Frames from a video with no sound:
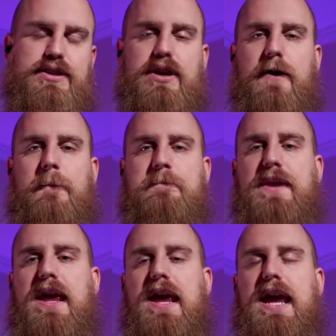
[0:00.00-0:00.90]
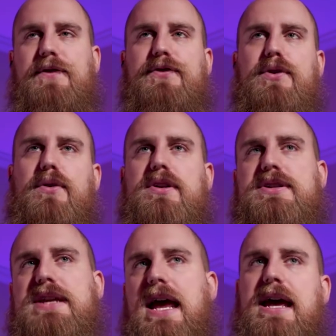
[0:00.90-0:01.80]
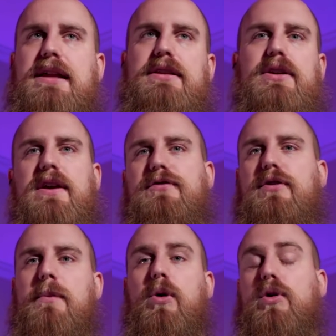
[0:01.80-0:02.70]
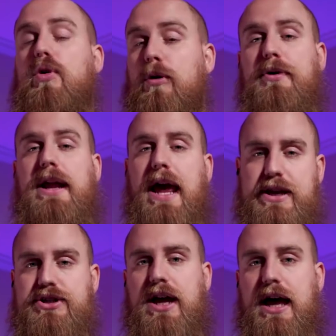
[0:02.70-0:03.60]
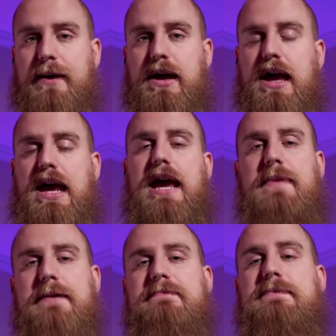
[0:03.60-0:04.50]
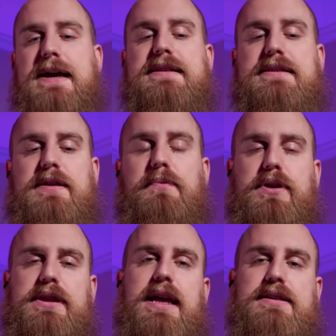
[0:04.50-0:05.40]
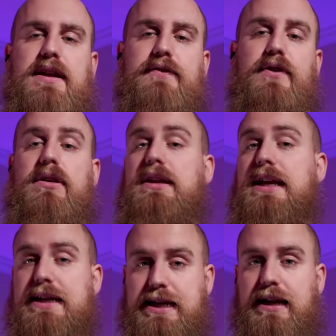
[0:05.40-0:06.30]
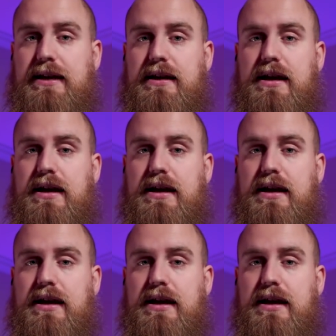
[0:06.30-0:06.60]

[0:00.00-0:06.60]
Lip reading: So if you're, say, looking for a more corporate end job, it might be best to put that stuff on LinkedIn